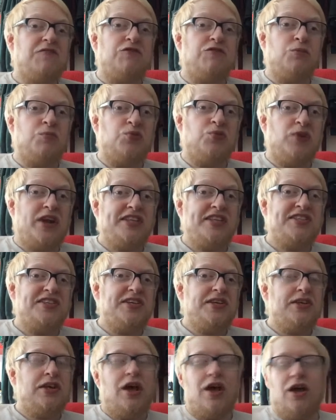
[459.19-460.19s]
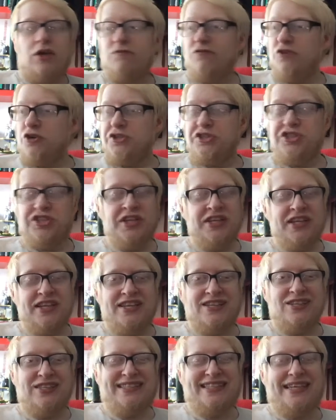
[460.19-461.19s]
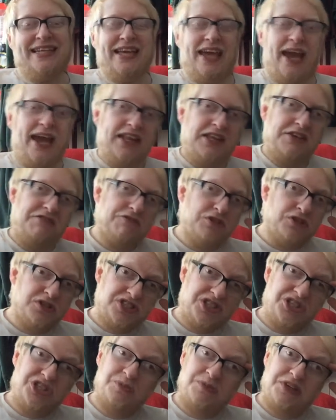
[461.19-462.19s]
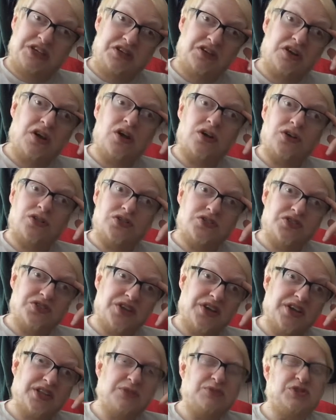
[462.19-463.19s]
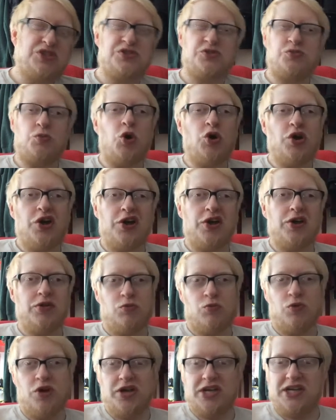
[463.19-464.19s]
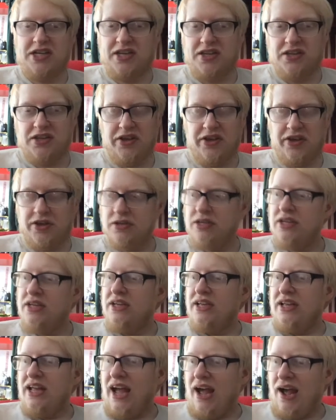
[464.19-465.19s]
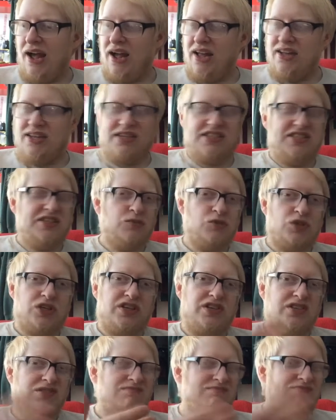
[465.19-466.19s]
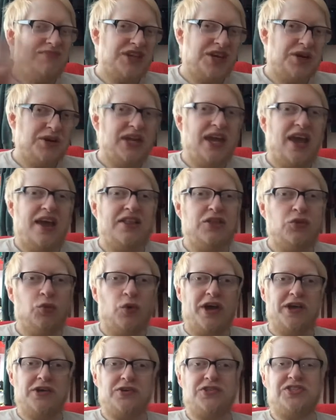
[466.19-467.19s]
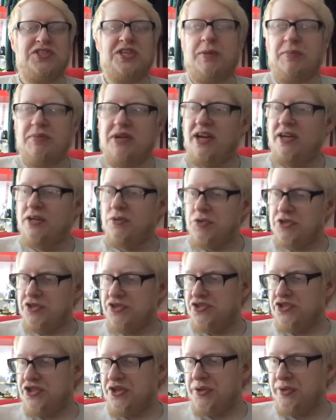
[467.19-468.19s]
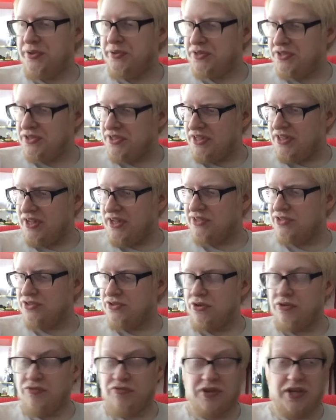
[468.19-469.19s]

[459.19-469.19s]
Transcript: from Birretta. Unfortunately, didn't get any footage because there was just one girl working in there. And I didn't want to, you know, get in the way or step in anyone's toes and that sort of